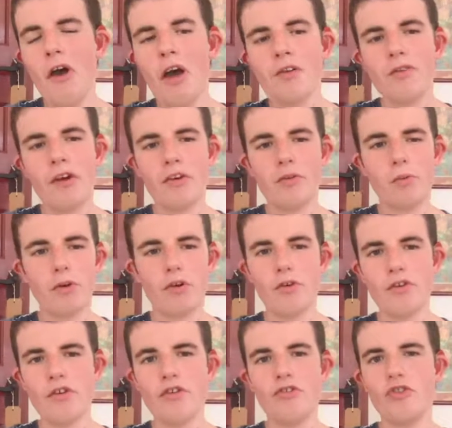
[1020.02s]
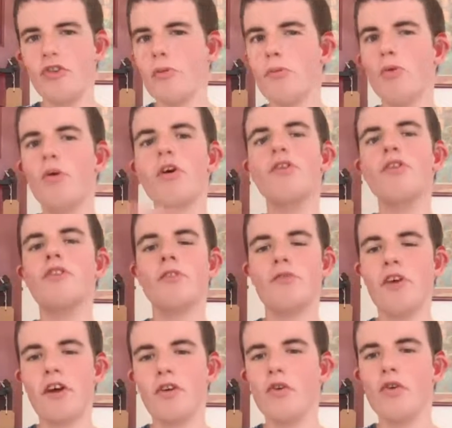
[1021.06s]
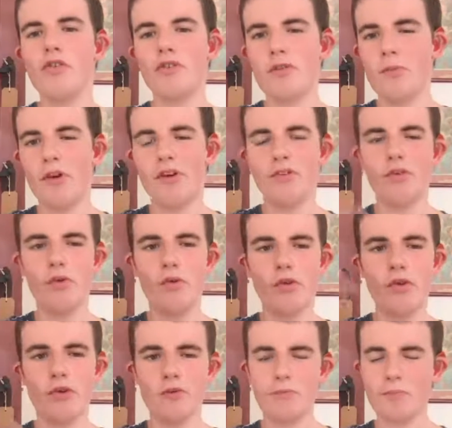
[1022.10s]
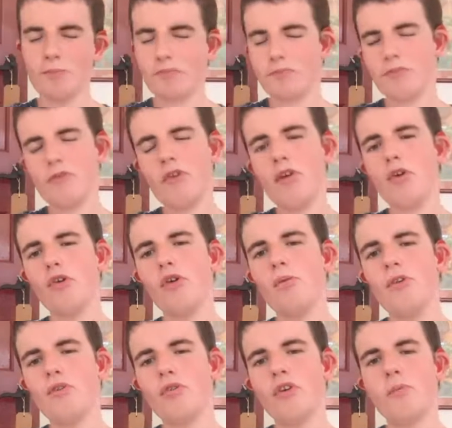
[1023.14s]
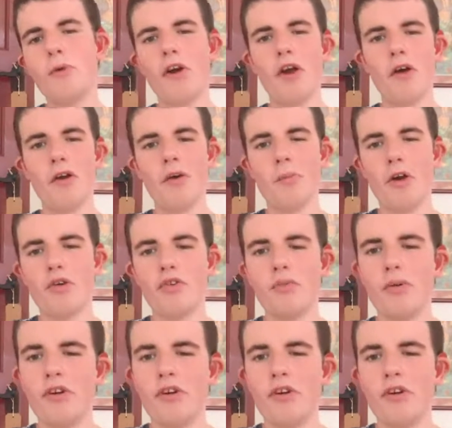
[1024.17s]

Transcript: Facebook or YouTube. The wonders of technology means that all your comments will appear and I'll be able to read